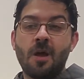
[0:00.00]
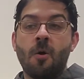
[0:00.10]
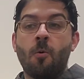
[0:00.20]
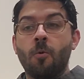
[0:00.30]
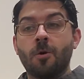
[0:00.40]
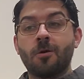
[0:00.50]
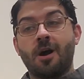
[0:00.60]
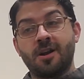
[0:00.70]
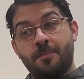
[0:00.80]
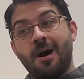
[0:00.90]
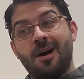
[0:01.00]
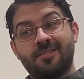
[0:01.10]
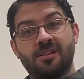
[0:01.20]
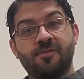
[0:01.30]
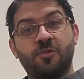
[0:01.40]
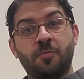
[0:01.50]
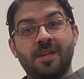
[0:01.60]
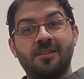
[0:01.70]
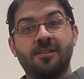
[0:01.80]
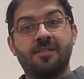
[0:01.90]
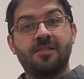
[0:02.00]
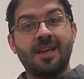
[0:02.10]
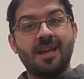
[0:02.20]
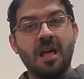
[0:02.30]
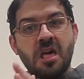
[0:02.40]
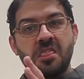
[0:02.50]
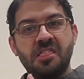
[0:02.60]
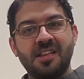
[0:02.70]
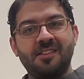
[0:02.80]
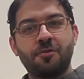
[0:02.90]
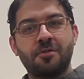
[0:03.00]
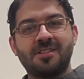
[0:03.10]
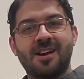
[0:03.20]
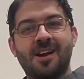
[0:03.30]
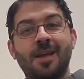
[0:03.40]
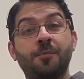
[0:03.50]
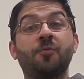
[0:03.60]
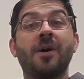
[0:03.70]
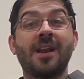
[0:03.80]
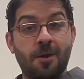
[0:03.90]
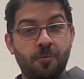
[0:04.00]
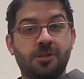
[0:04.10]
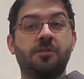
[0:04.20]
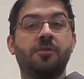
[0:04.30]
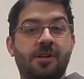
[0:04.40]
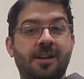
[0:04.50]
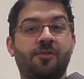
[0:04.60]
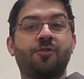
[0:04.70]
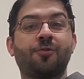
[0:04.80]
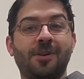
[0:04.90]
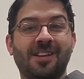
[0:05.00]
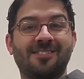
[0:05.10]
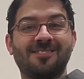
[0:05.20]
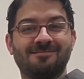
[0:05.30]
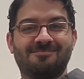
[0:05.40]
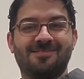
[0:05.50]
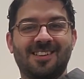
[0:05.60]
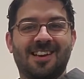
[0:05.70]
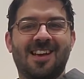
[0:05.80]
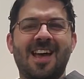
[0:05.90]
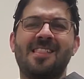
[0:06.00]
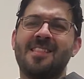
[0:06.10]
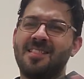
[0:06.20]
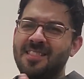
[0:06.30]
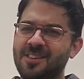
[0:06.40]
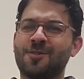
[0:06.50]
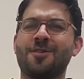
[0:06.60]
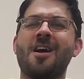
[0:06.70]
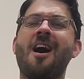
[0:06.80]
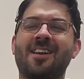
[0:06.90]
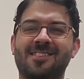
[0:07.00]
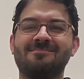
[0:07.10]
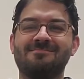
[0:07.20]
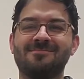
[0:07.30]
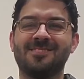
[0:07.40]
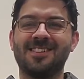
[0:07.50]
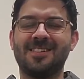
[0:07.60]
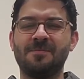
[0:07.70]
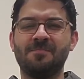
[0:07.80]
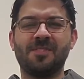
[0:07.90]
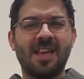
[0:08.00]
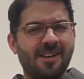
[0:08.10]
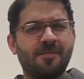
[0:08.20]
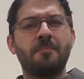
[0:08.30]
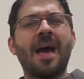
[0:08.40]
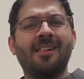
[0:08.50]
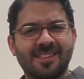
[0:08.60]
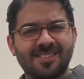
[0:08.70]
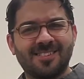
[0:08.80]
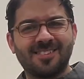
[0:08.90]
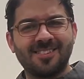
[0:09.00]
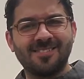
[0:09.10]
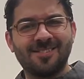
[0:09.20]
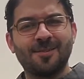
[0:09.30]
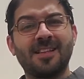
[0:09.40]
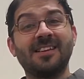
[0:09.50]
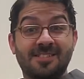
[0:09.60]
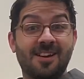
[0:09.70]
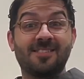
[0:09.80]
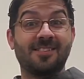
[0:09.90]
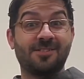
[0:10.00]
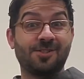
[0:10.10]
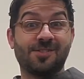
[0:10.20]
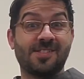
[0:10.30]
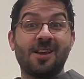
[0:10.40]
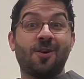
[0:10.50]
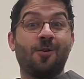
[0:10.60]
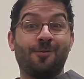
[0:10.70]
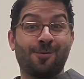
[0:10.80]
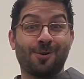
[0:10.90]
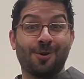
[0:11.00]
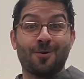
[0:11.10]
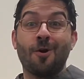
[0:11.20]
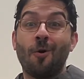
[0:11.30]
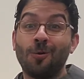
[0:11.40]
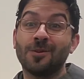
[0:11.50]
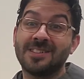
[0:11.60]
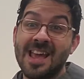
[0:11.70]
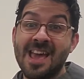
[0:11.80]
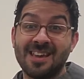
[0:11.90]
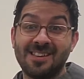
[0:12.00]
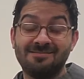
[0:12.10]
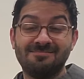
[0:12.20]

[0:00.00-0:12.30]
or on a positive spin to say, these are the times when I will look at a screen, and then these are not. To have a balance so that it doesn't just take over your whole day.